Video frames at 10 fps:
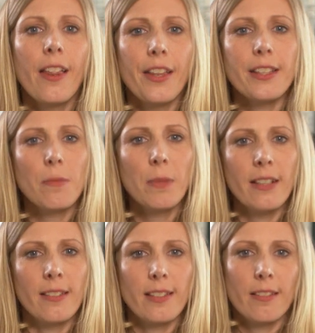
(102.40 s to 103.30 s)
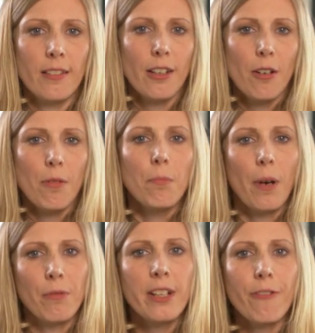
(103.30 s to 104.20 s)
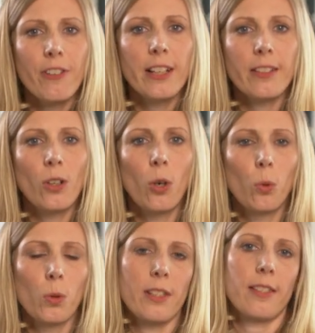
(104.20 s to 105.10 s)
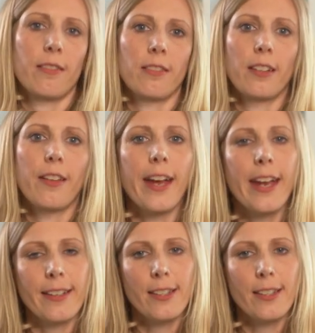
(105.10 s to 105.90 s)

This means by refilling the holes, the hair